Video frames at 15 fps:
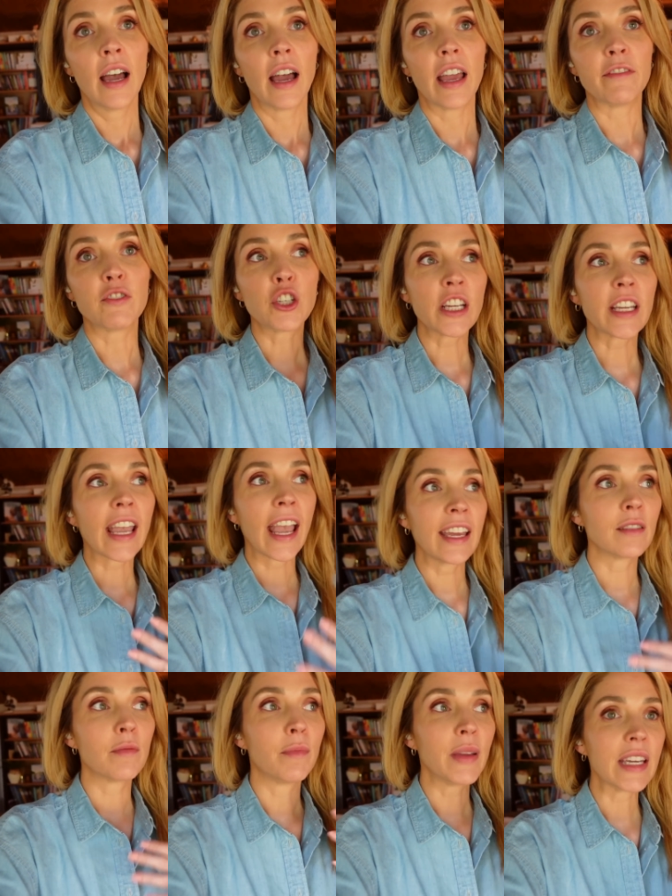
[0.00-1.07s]
If she
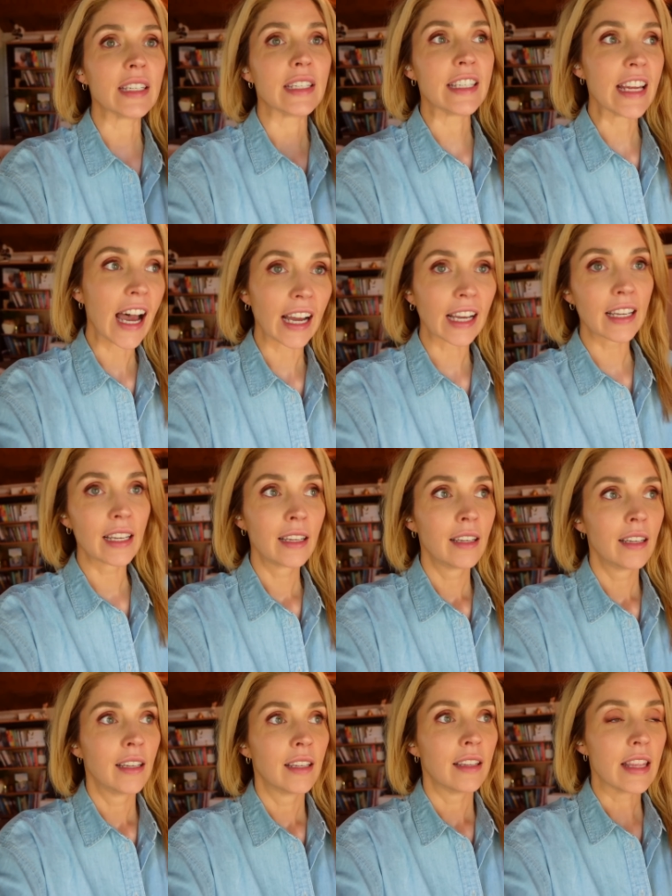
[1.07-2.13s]
can't be a duck,
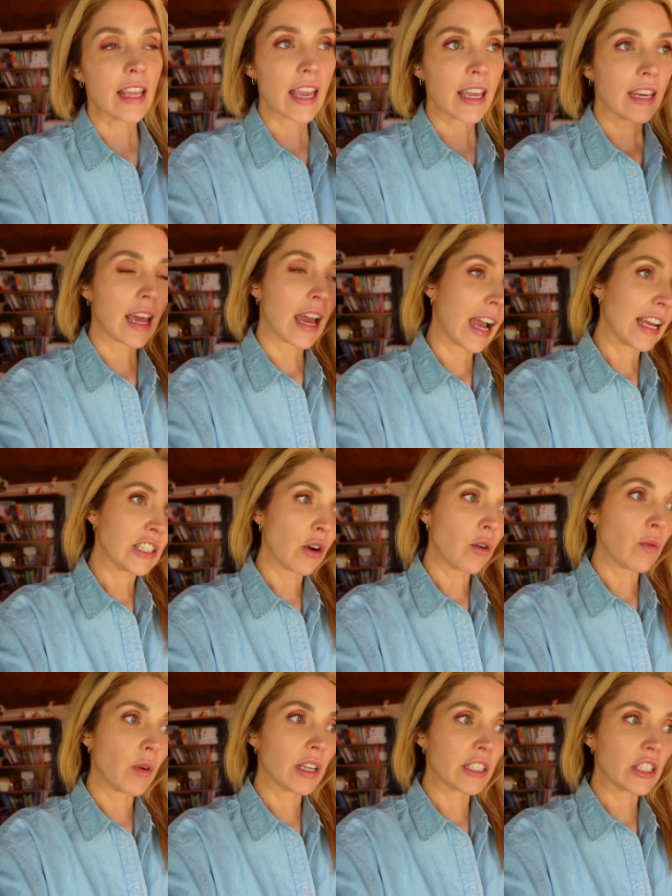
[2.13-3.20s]
then I
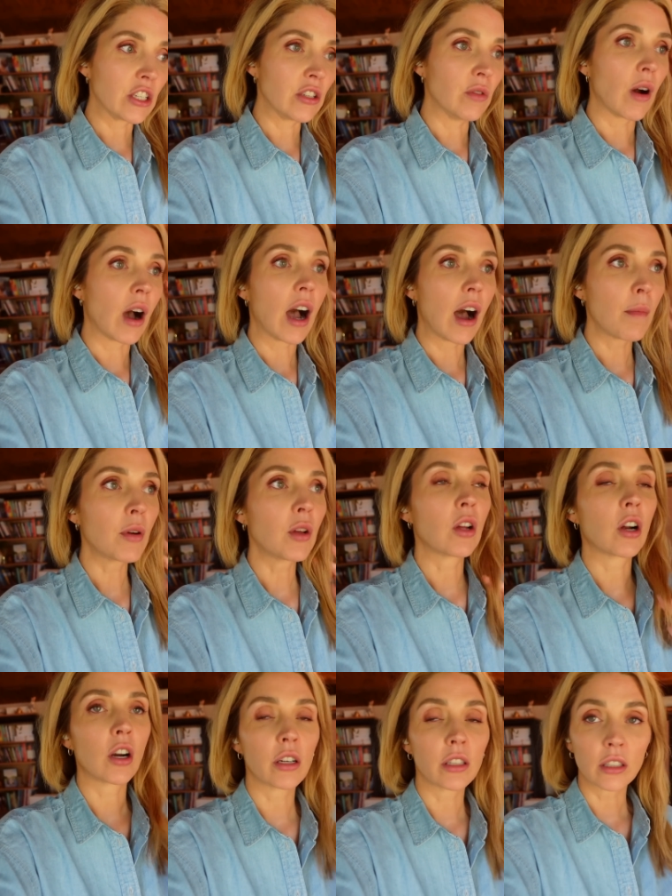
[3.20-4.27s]
don't want to hobble
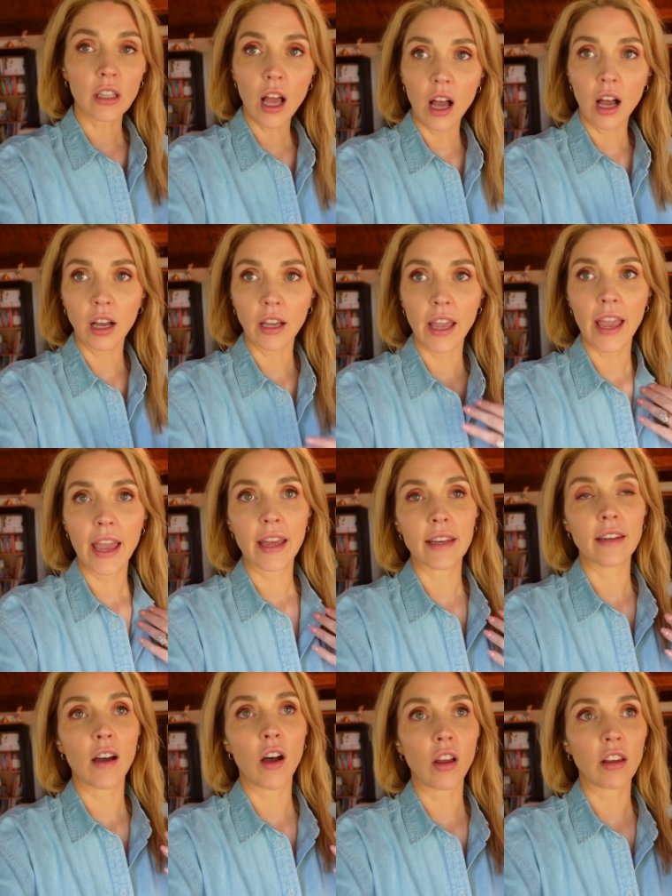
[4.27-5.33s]
her along
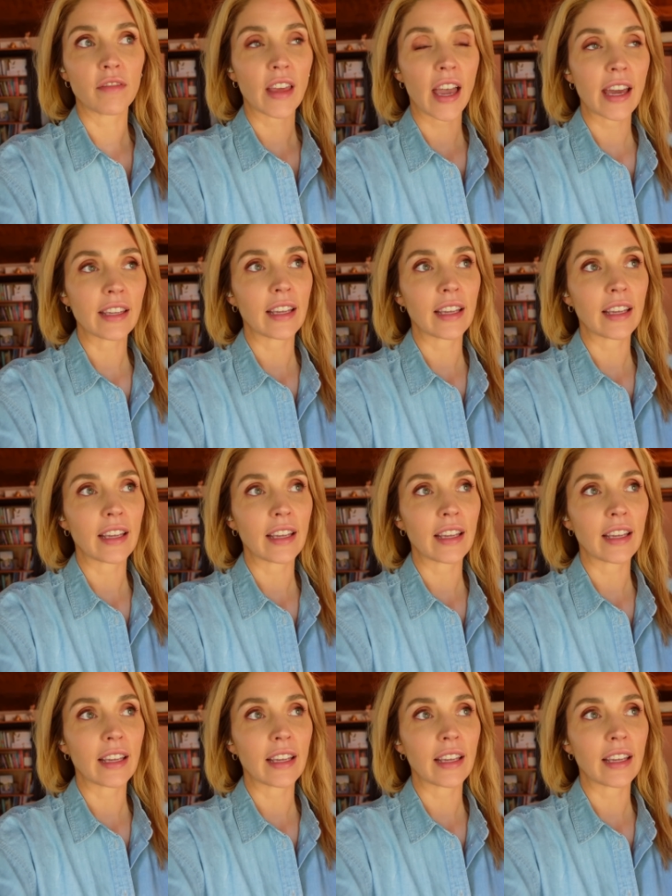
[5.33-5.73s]
and all of that.